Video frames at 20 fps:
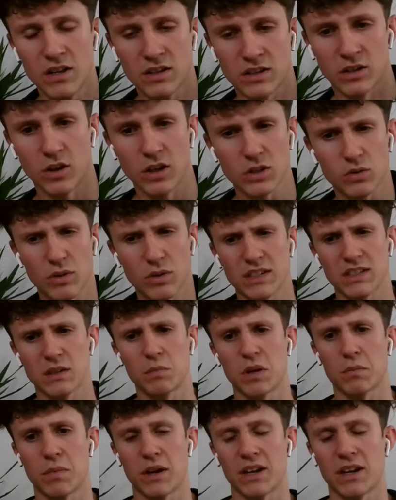So in Austria it's
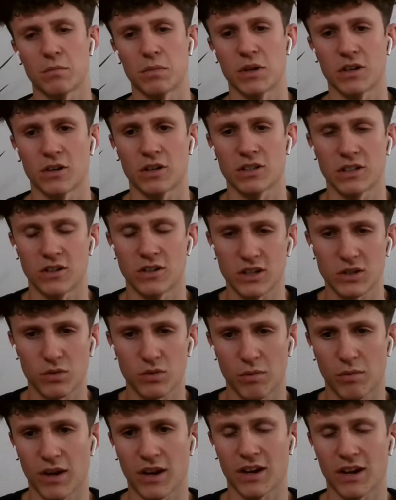a bit better, because in
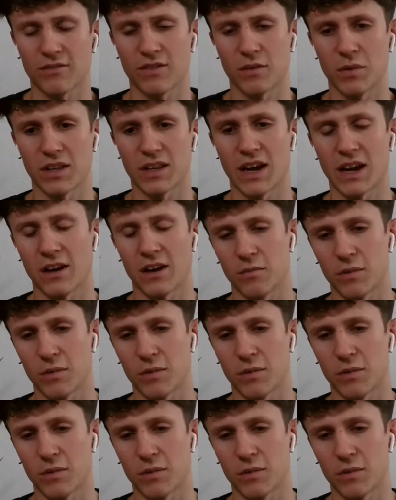Austria we have a bit